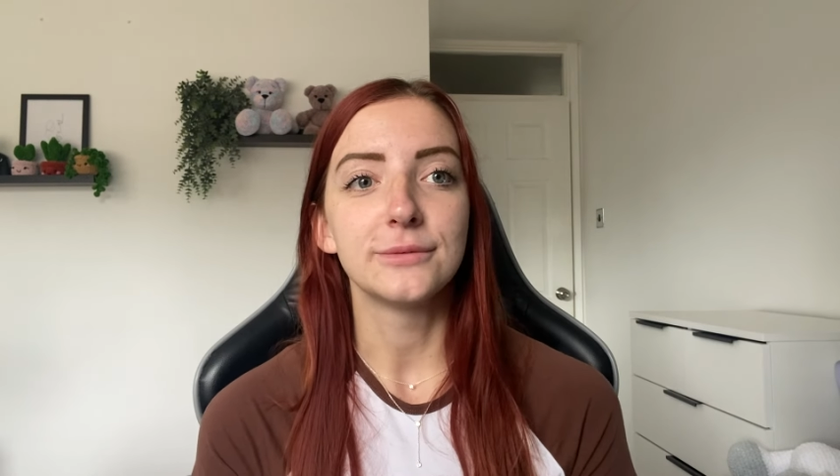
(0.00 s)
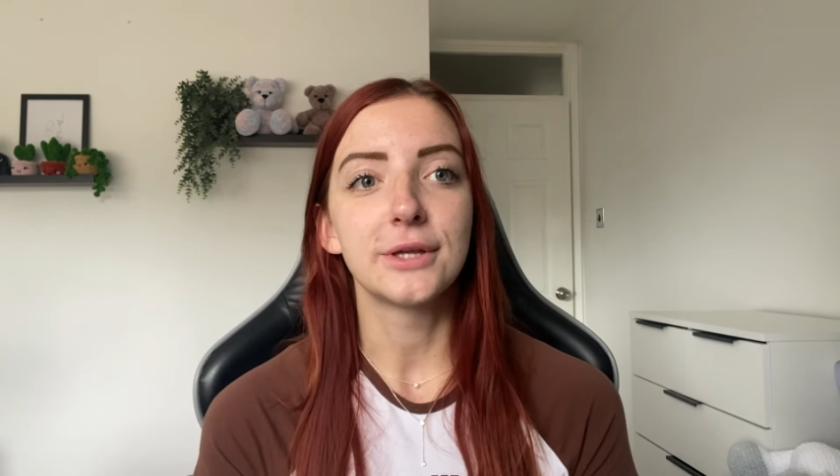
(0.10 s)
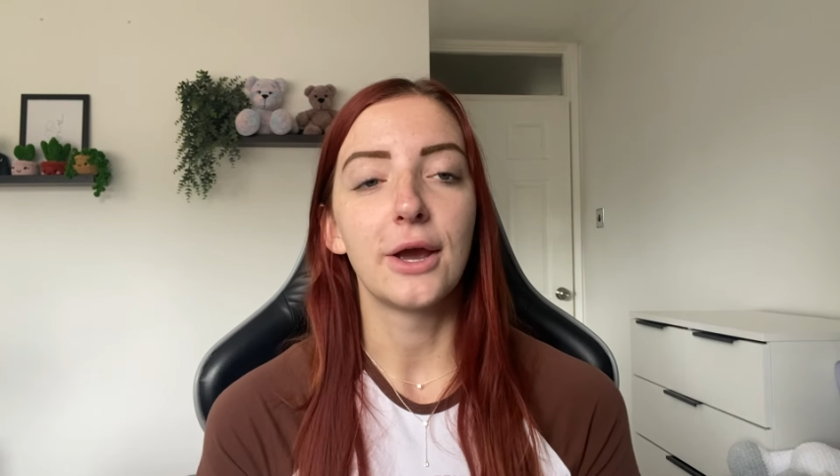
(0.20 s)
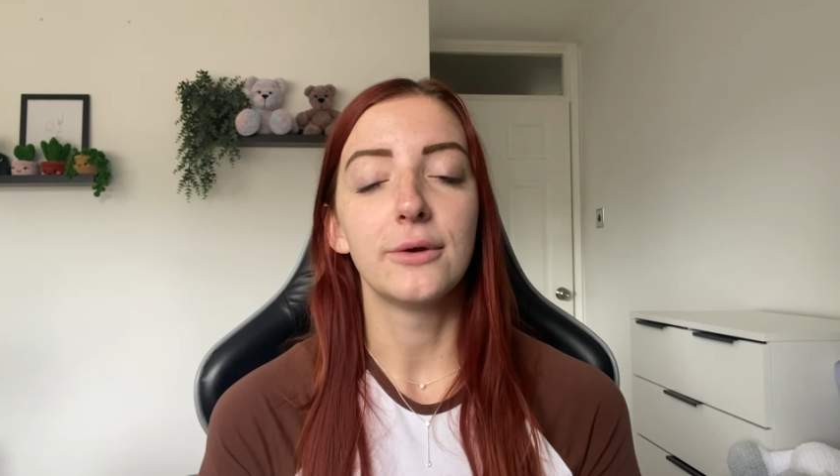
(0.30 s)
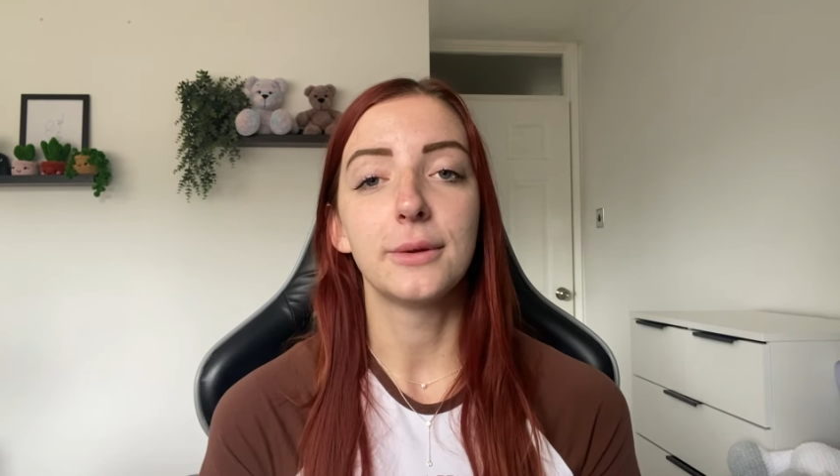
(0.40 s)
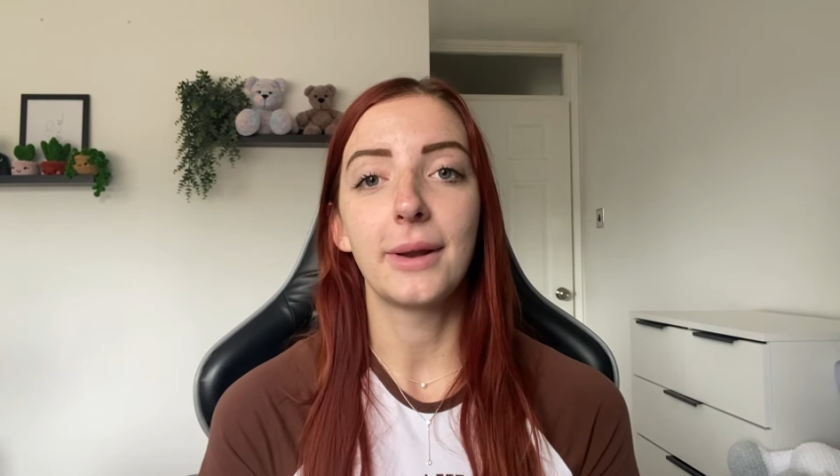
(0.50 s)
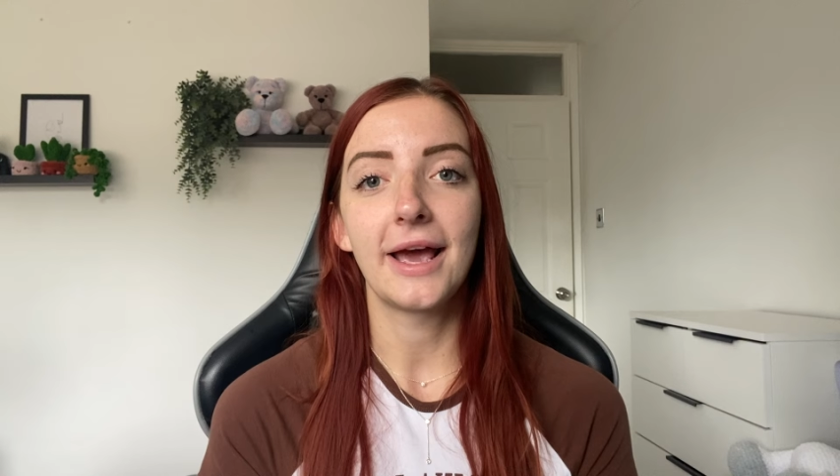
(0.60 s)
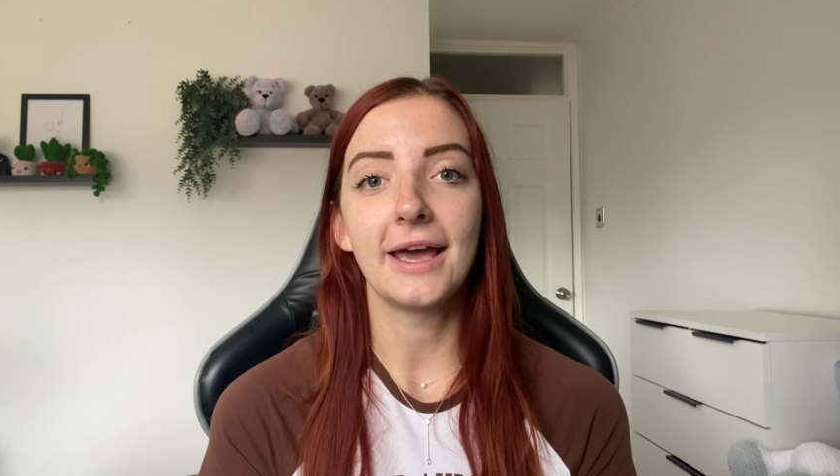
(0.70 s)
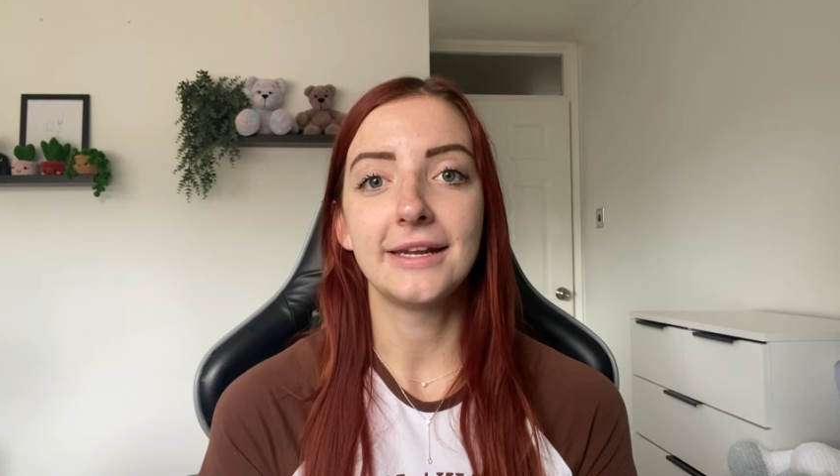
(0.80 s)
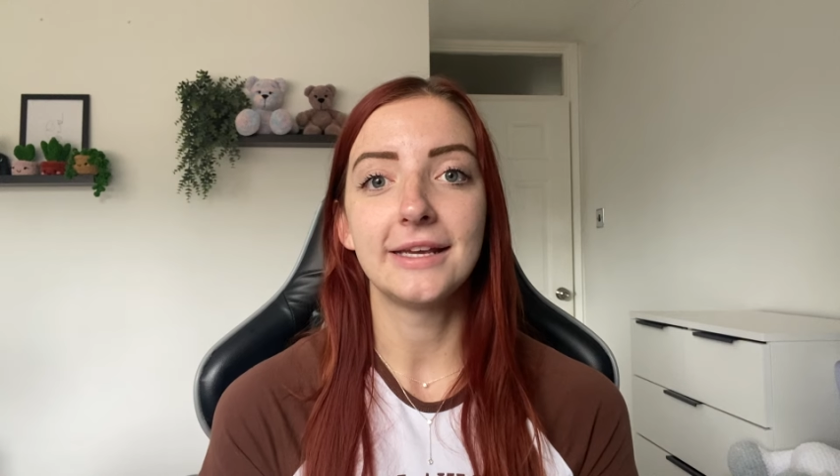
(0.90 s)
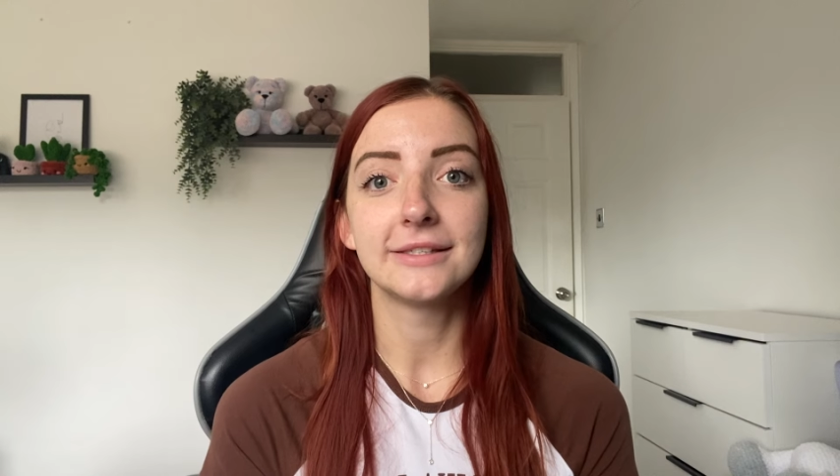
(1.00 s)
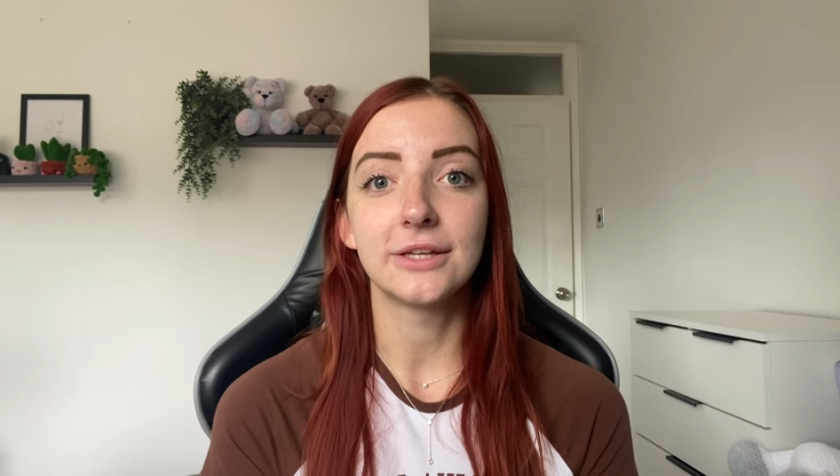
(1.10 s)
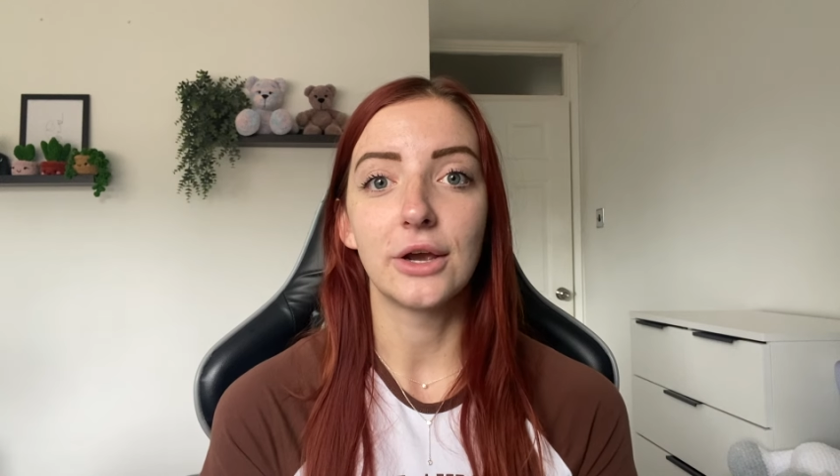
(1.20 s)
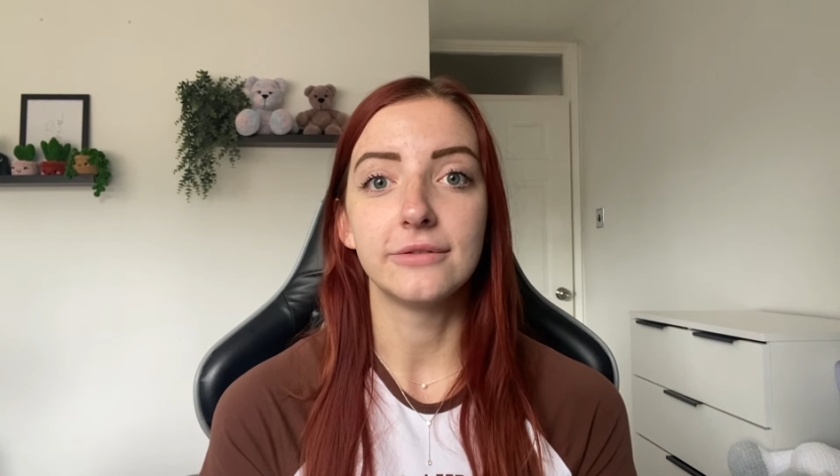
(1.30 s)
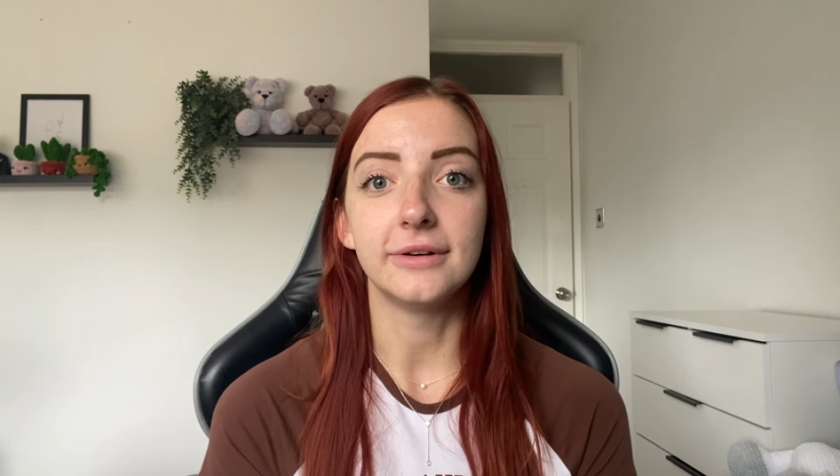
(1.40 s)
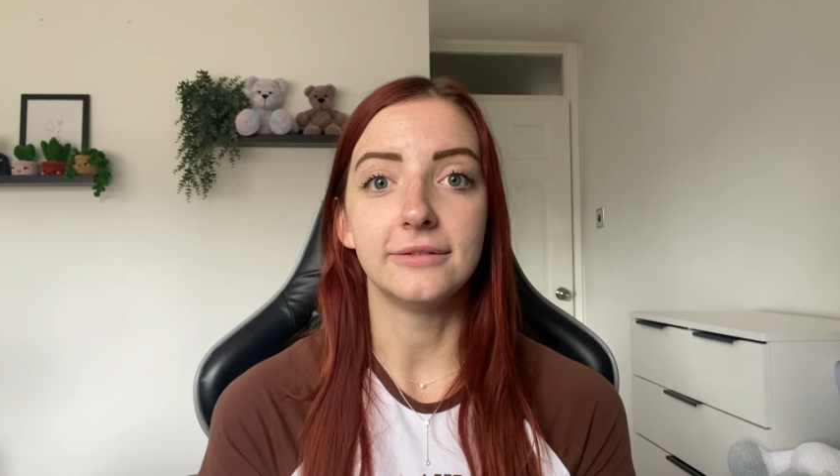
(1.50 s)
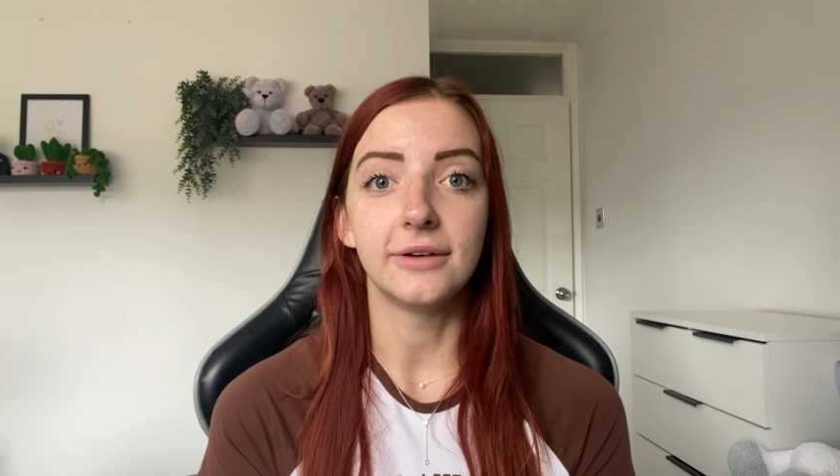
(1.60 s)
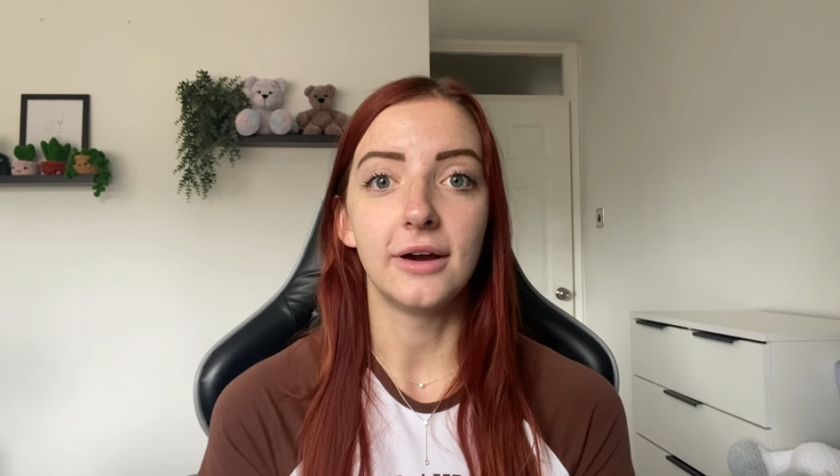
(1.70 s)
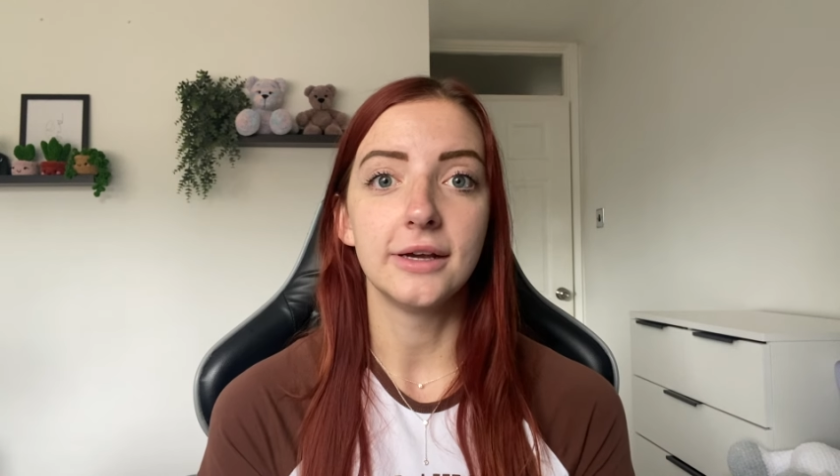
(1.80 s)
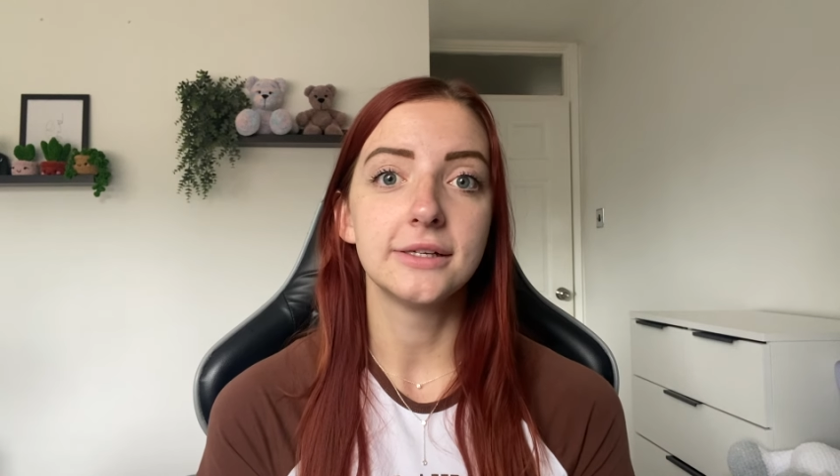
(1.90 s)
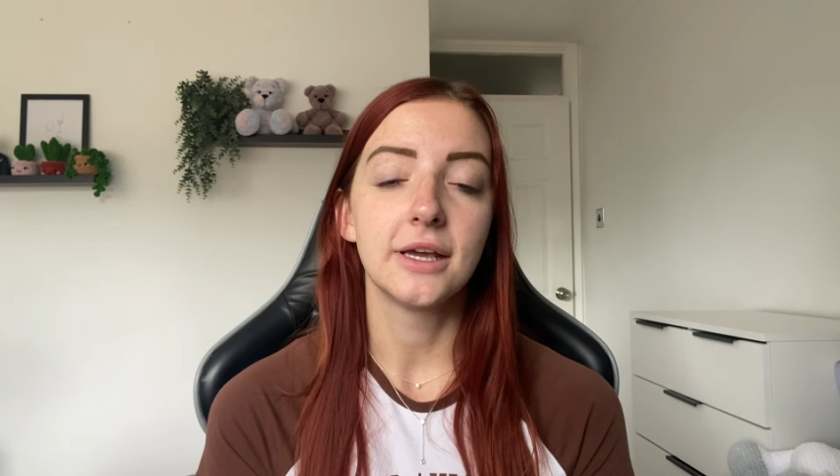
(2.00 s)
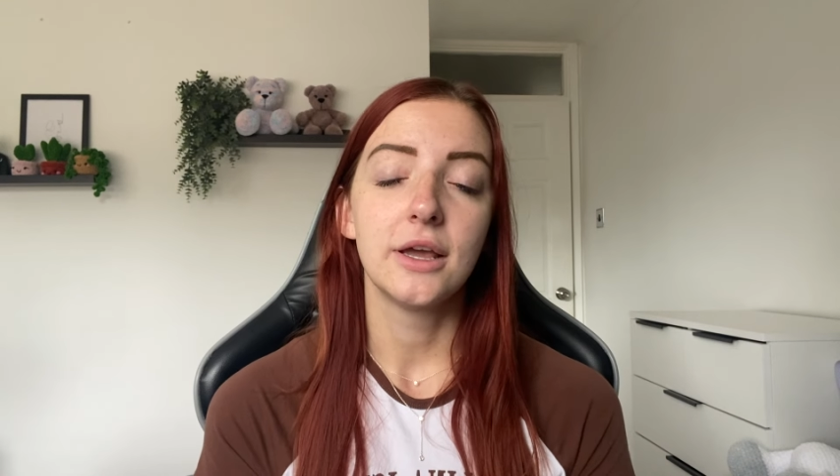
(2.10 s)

So the plan is to hopefully find